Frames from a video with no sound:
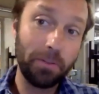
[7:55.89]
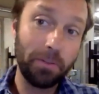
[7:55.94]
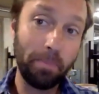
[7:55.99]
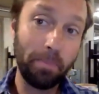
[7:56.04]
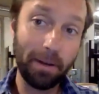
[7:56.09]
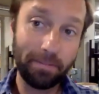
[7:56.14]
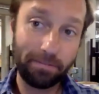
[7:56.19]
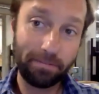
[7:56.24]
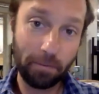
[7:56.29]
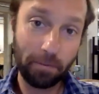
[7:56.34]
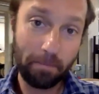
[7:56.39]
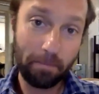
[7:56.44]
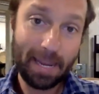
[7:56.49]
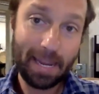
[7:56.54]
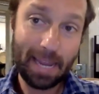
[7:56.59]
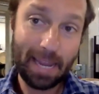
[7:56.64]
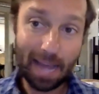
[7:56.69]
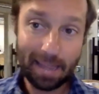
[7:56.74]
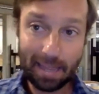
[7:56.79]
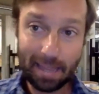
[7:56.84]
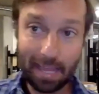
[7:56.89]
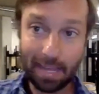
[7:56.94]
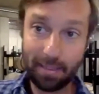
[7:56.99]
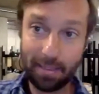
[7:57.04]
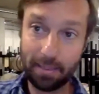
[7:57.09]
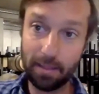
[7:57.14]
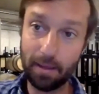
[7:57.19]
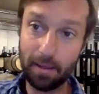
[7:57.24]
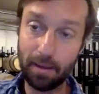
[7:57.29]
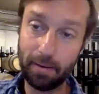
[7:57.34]
but for me, I like
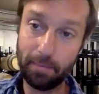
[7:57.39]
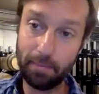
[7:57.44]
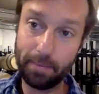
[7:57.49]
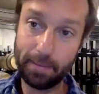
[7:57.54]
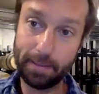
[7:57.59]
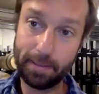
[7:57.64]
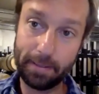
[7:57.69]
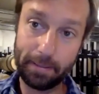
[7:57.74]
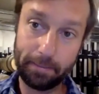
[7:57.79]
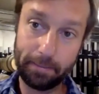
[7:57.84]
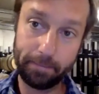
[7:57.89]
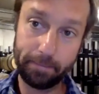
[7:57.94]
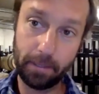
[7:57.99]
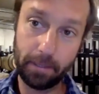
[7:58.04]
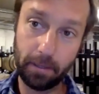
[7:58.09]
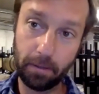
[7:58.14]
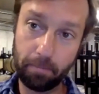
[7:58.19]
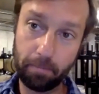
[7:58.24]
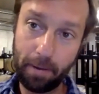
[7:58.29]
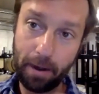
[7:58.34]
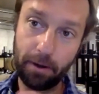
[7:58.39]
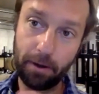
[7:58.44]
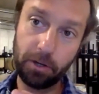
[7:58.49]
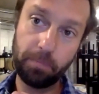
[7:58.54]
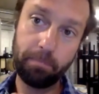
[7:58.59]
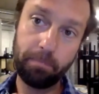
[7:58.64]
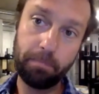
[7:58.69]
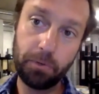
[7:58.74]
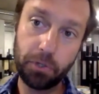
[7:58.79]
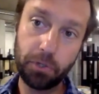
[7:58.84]
the pairing
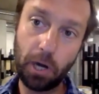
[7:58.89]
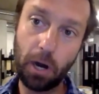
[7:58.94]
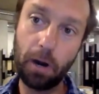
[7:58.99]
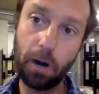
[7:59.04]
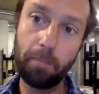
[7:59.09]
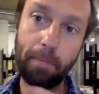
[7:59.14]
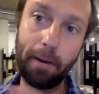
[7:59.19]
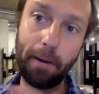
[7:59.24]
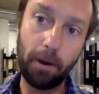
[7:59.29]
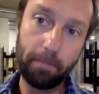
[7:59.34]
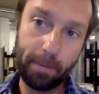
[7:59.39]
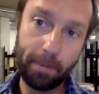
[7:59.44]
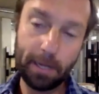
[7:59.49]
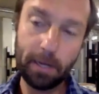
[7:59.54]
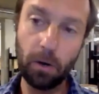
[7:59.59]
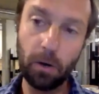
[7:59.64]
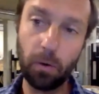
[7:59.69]
Chard, pairing Pinot in the